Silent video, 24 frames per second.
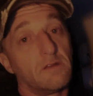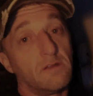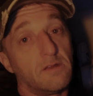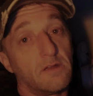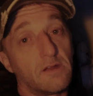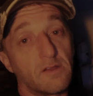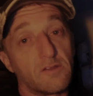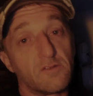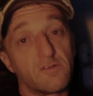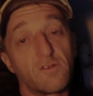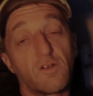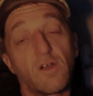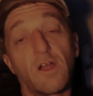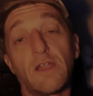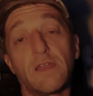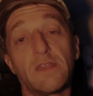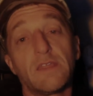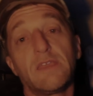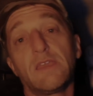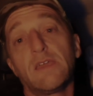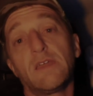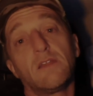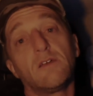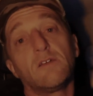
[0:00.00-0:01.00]
Gonna try to
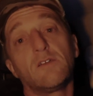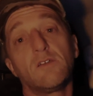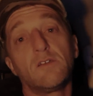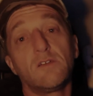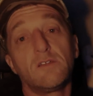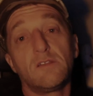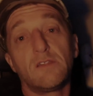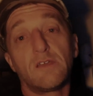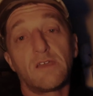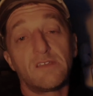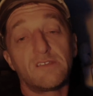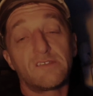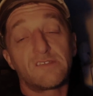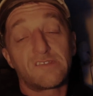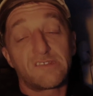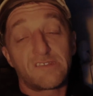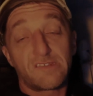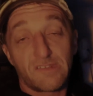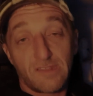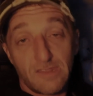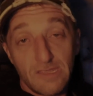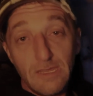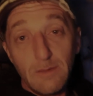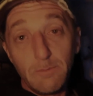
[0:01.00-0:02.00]
get a good night's
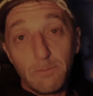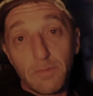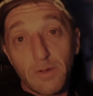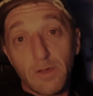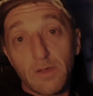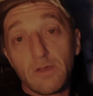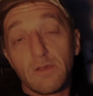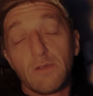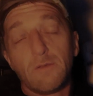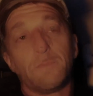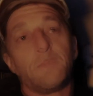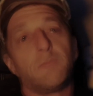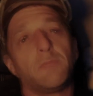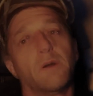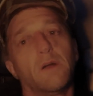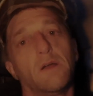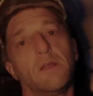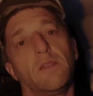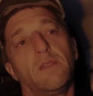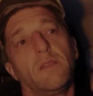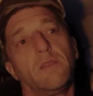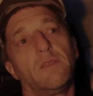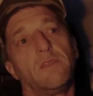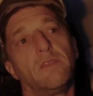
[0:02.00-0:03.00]
sleep,
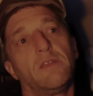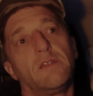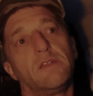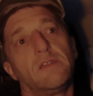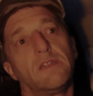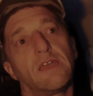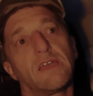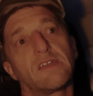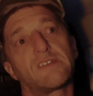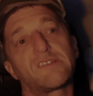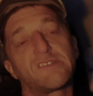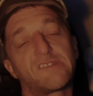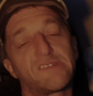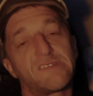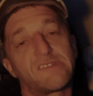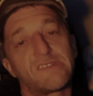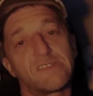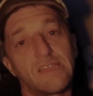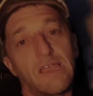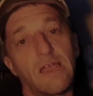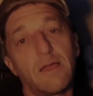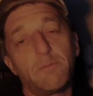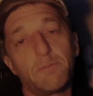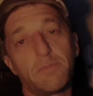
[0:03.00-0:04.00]
but the next
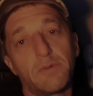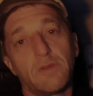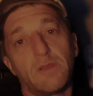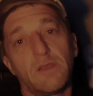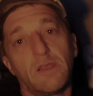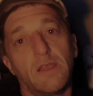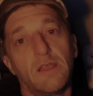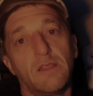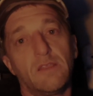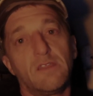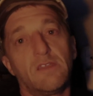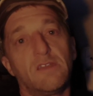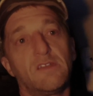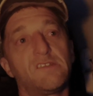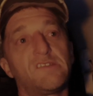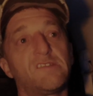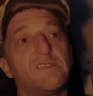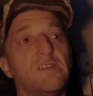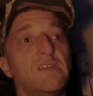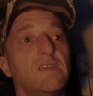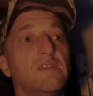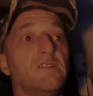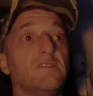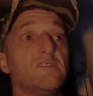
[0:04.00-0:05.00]
step in
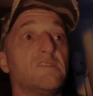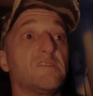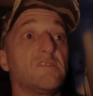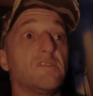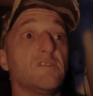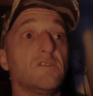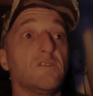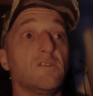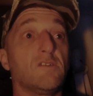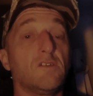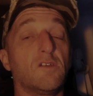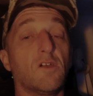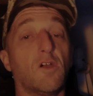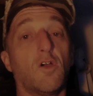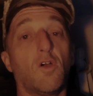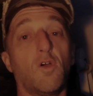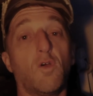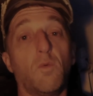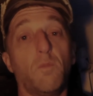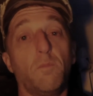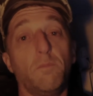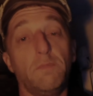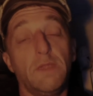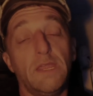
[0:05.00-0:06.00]
this is to
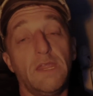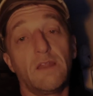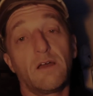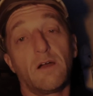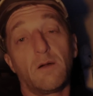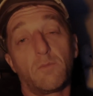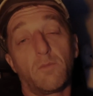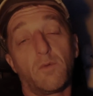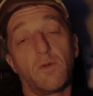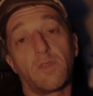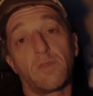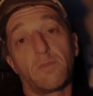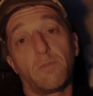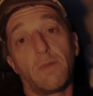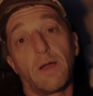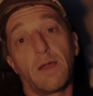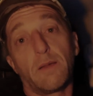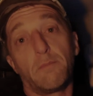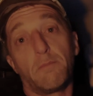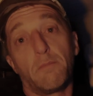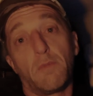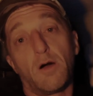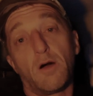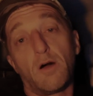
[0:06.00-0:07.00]
go meet up with
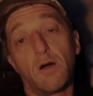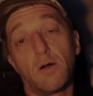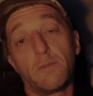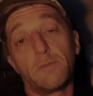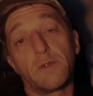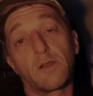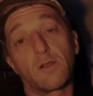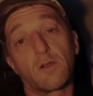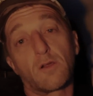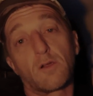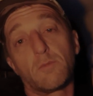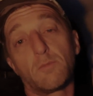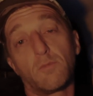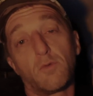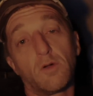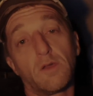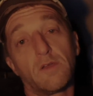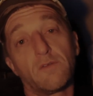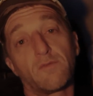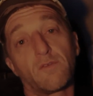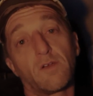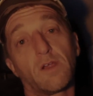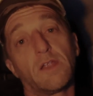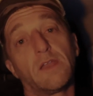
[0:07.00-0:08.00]
my mom and her
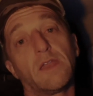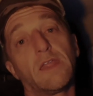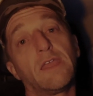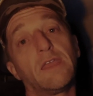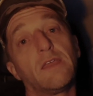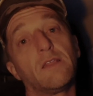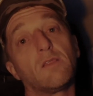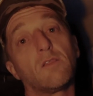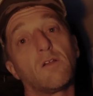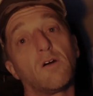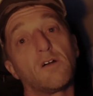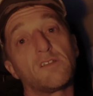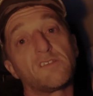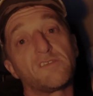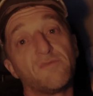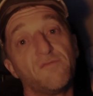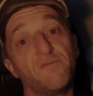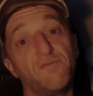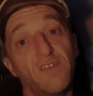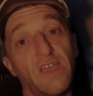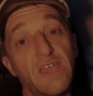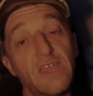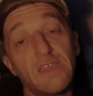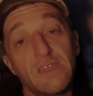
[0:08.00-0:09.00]
boyfriend in Las
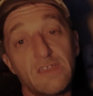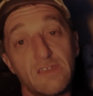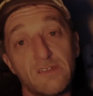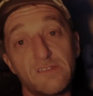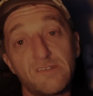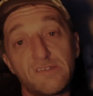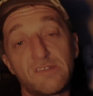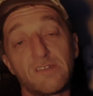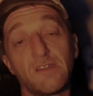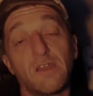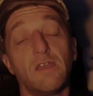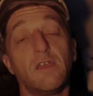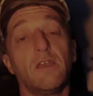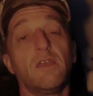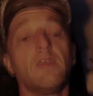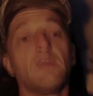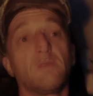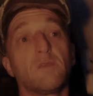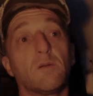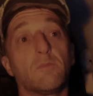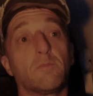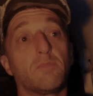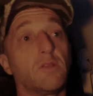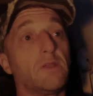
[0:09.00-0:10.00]
Vegas.
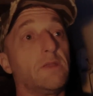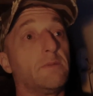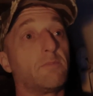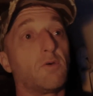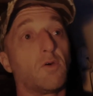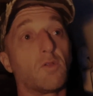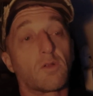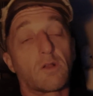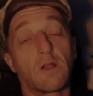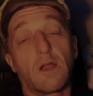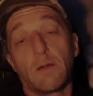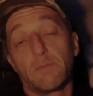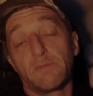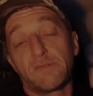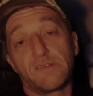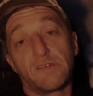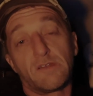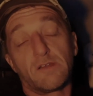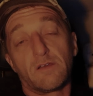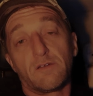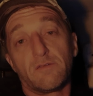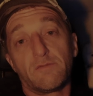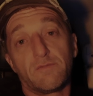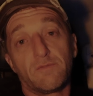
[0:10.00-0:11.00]
Complete polar
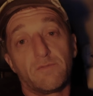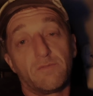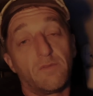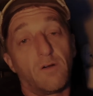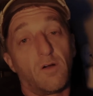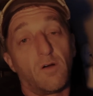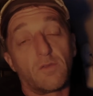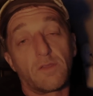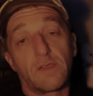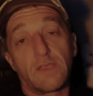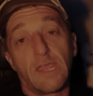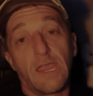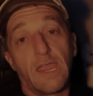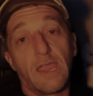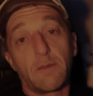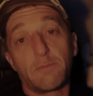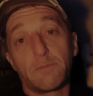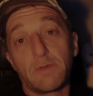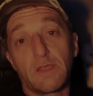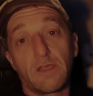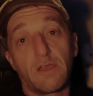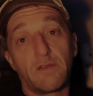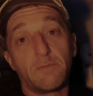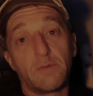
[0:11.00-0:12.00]
opposite of all the
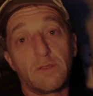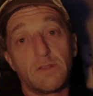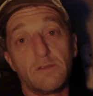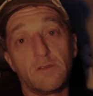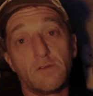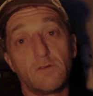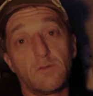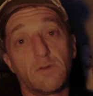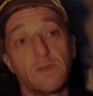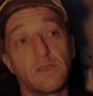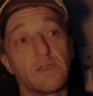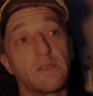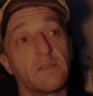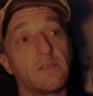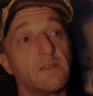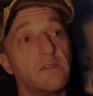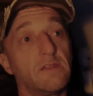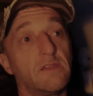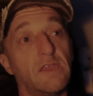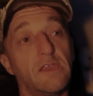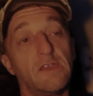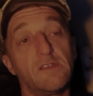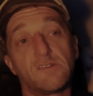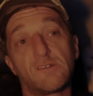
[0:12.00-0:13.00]
camping I've been doing and the
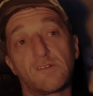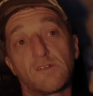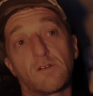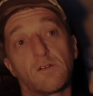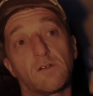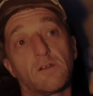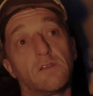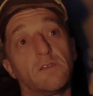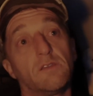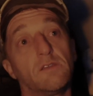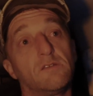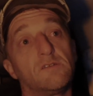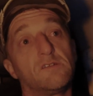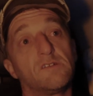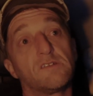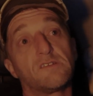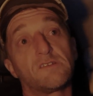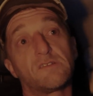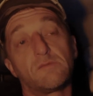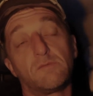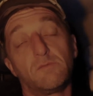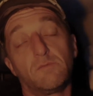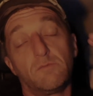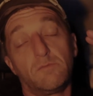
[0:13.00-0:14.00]
nature and the
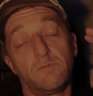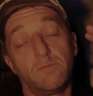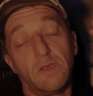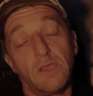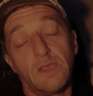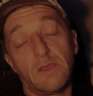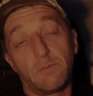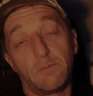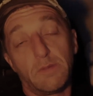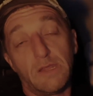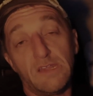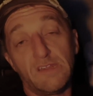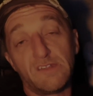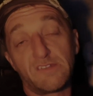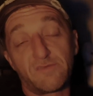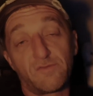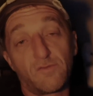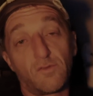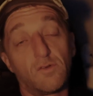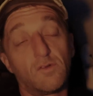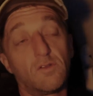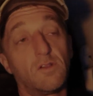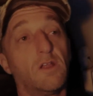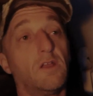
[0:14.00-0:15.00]
just being
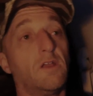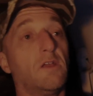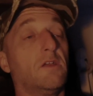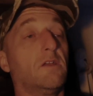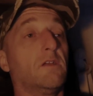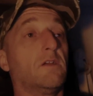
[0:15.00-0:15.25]
peaceful.